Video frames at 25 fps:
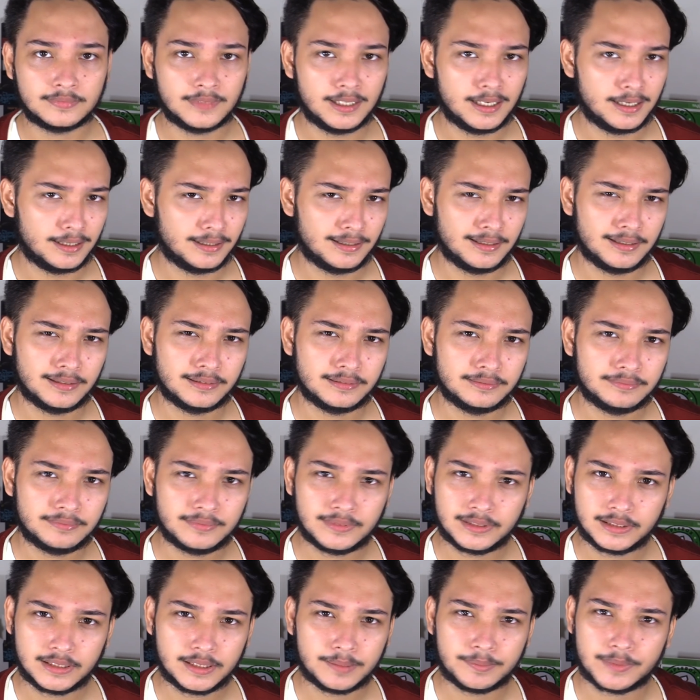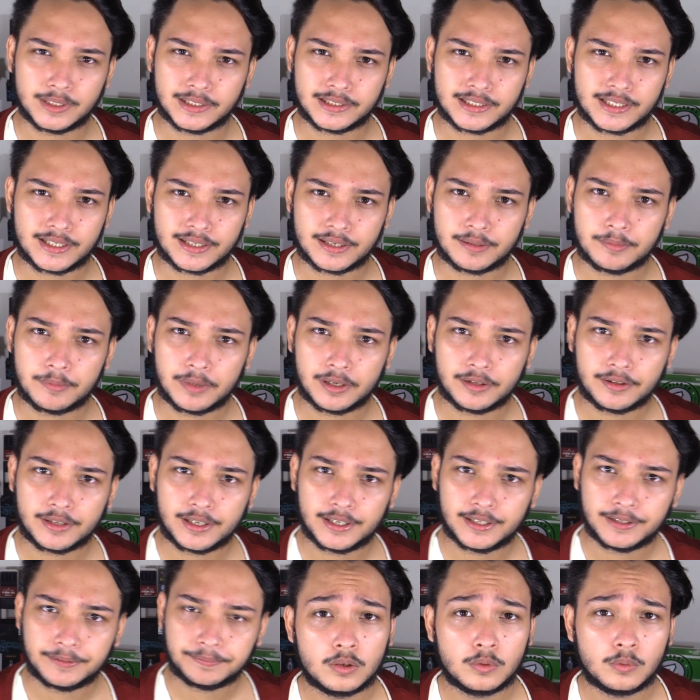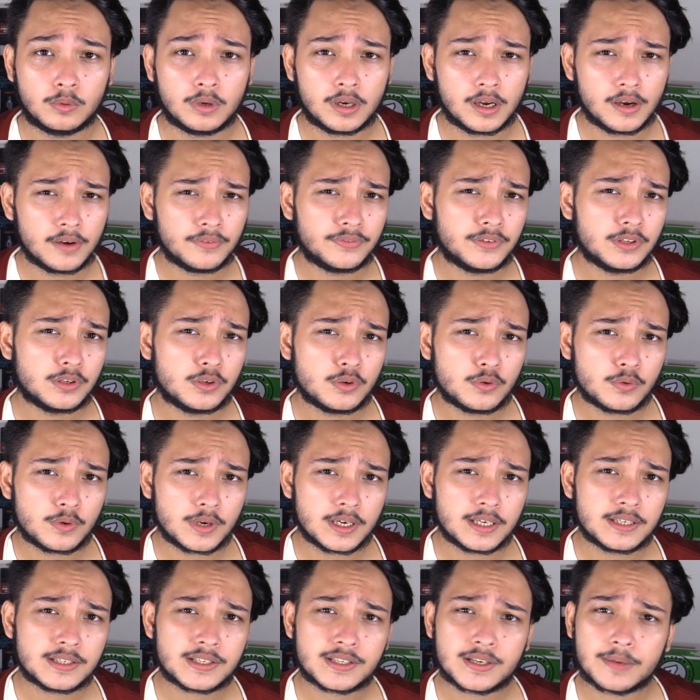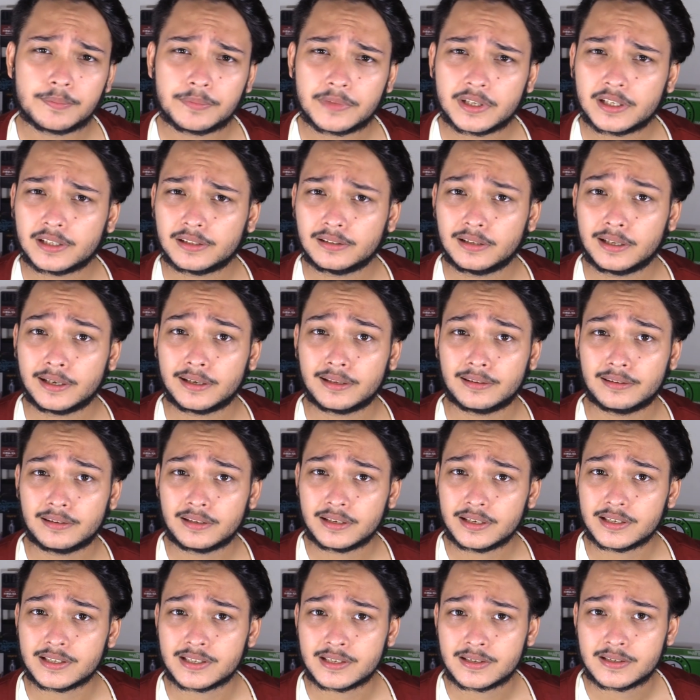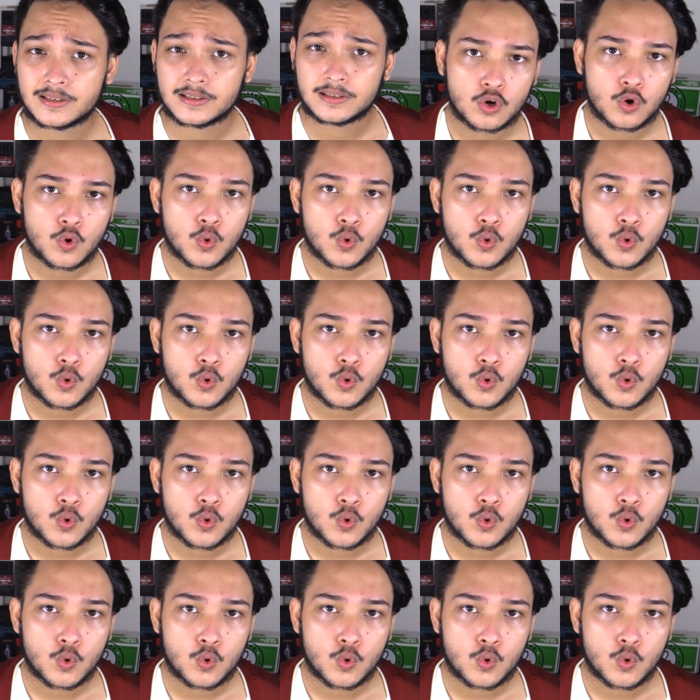not talking about that. What you have to do is something like this.